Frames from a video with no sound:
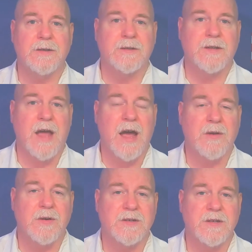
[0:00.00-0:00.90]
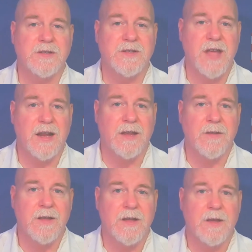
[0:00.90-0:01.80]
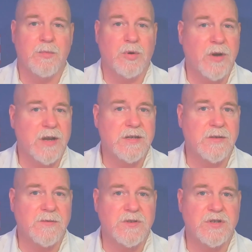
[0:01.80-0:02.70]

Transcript: Congress and Senate, progressives